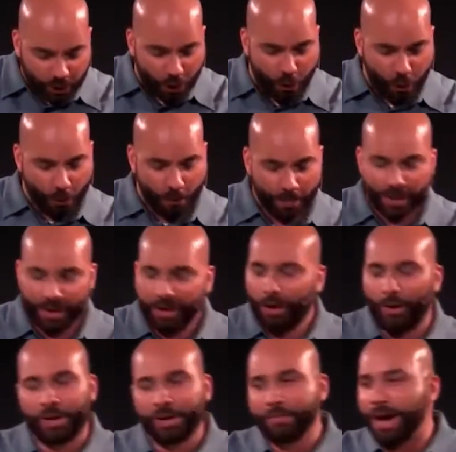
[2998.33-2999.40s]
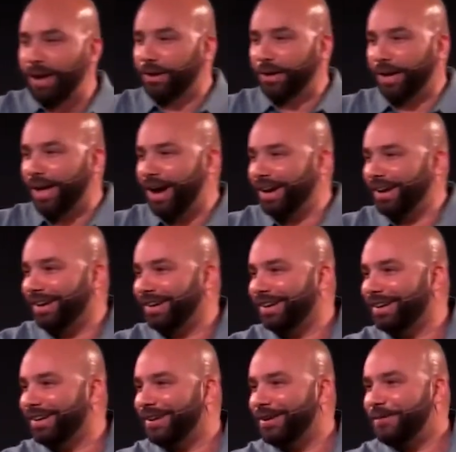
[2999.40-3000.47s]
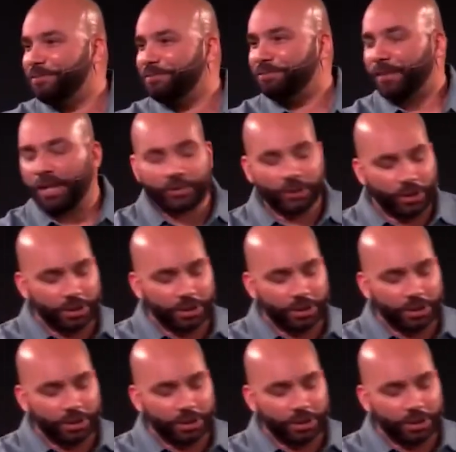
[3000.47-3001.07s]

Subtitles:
home, oh, he mattered a lot. Let's look